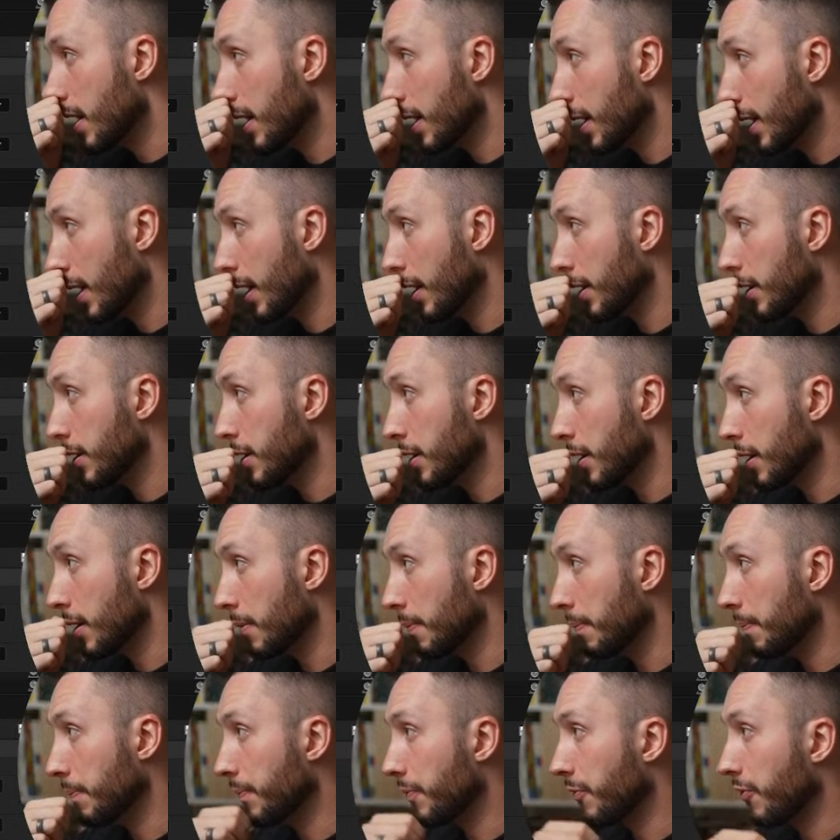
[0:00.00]

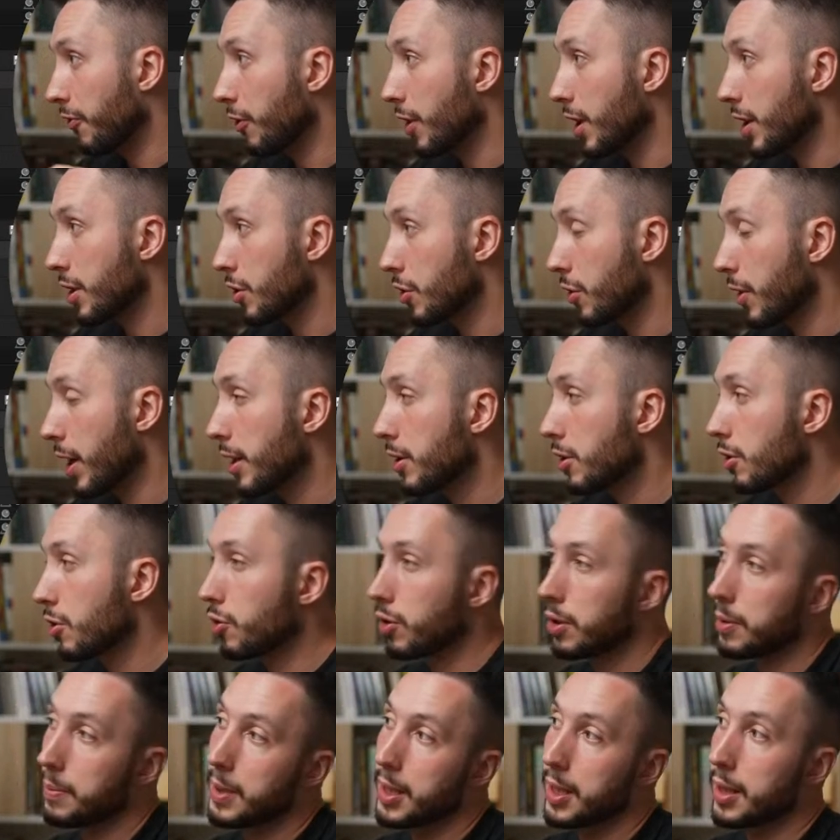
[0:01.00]
And flesh grass
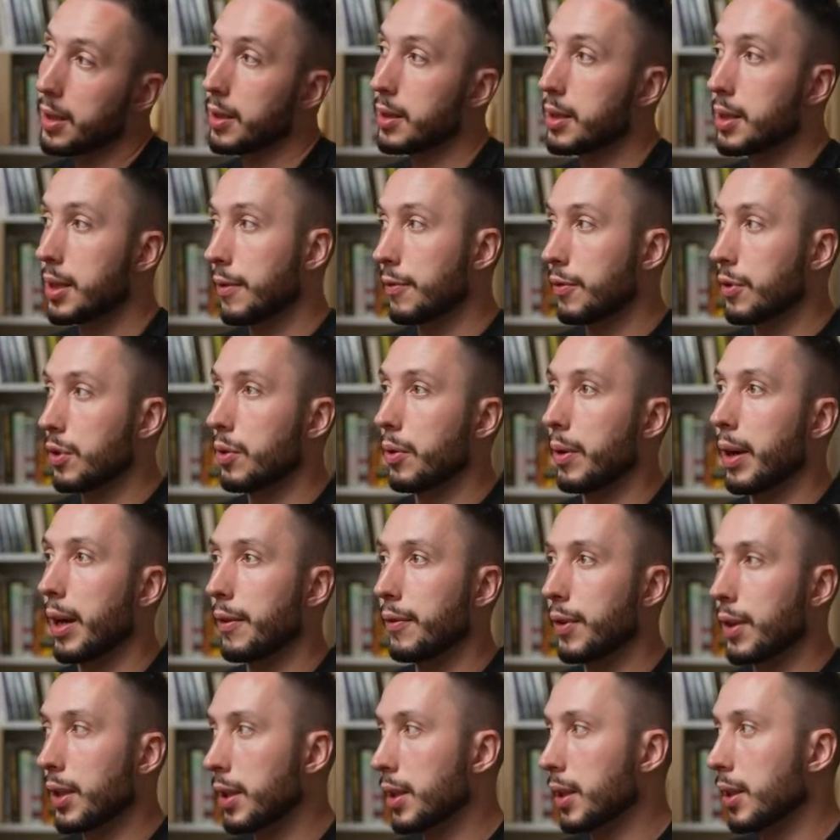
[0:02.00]
streaming is if you
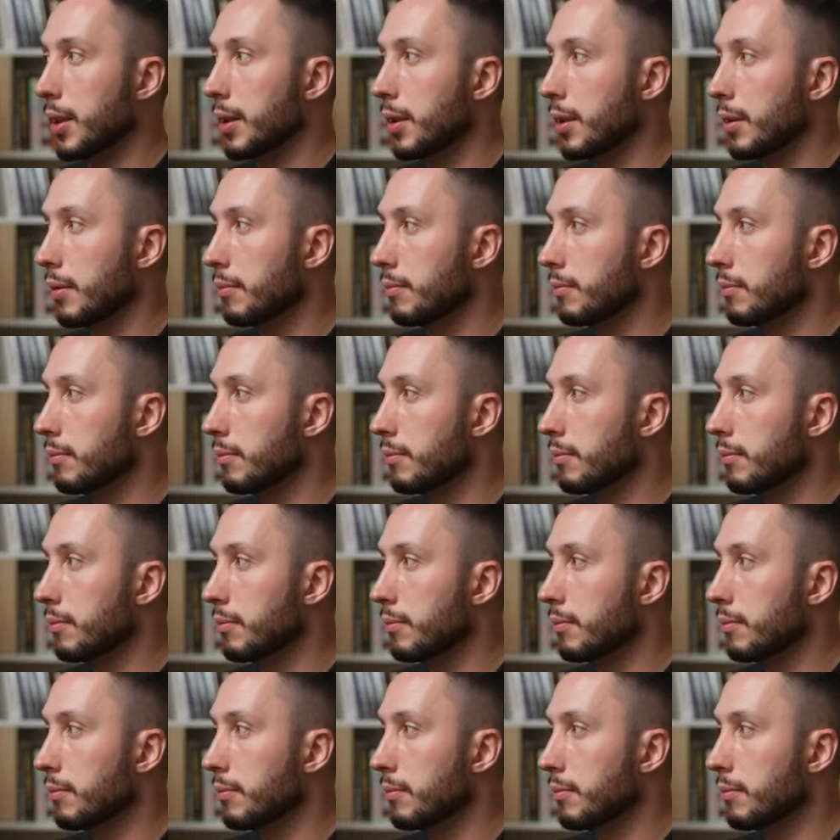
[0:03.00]
have any,